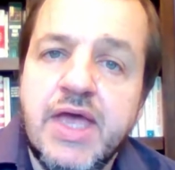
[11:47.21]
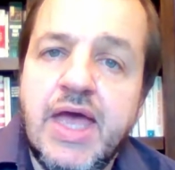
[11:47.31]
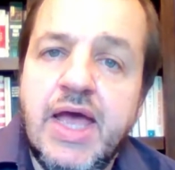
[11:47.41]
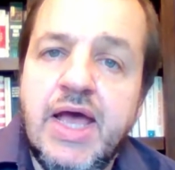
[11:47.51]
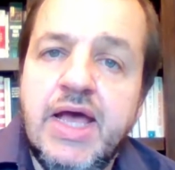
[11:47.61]

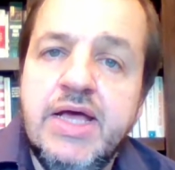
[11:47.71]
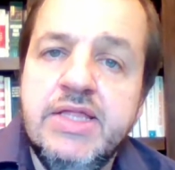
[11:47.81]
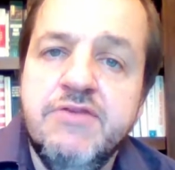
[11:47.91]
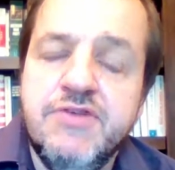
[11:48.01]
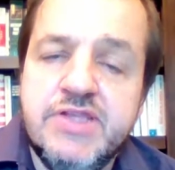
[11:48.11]

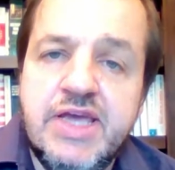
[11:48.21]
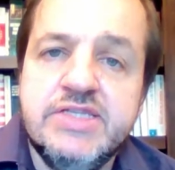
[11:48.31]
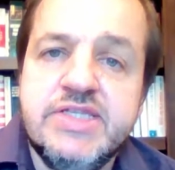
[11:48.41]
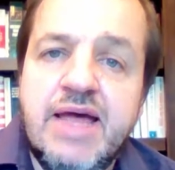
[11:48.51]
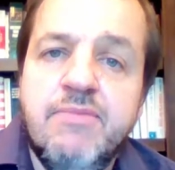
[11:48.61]
And if it
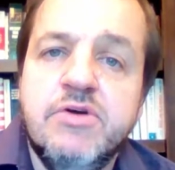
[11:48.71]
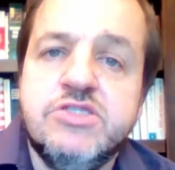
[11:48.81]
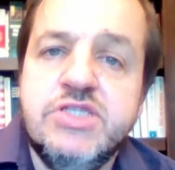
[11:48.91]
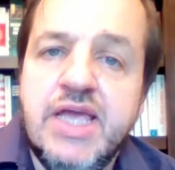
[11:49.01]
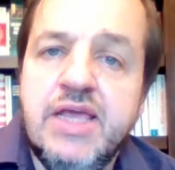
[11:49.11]
takes that
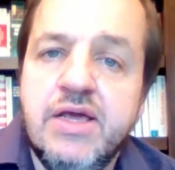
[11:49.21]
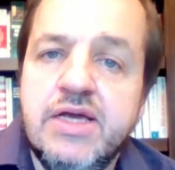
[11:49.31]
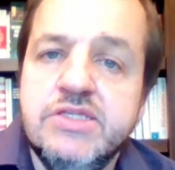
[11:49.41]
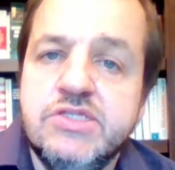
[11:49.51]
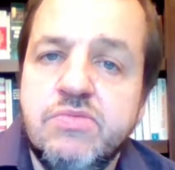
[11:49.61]
much data
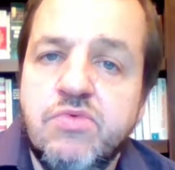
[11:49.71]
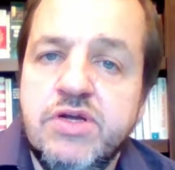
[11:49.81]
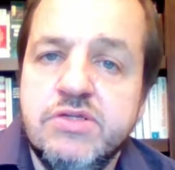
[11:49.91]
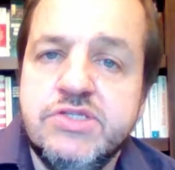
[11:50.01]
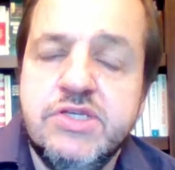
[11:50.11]
and some
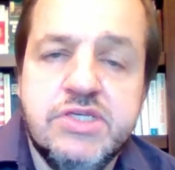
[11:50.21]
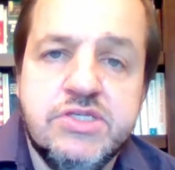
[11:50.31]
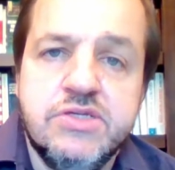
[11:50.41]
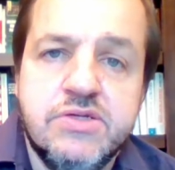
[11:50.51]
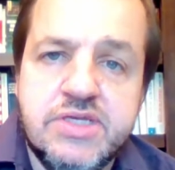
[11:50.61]
real
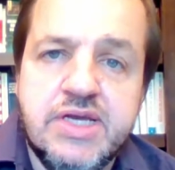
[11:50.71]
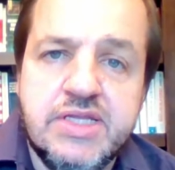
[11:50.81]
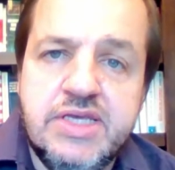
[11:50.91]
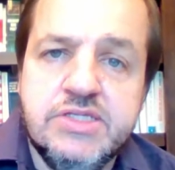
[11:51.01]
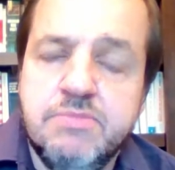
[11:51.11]
statistical
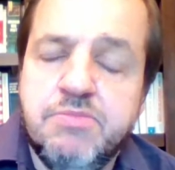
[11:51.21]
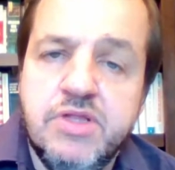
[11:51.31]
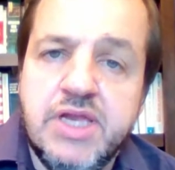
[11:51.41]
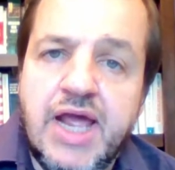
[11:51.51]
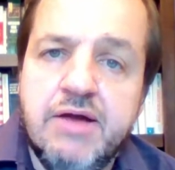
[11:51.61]
techniques to pull
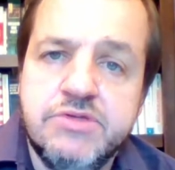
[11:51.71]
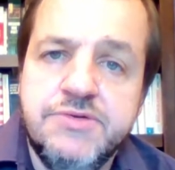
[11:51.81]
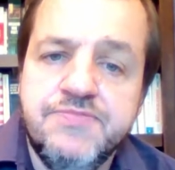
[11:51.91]
it out.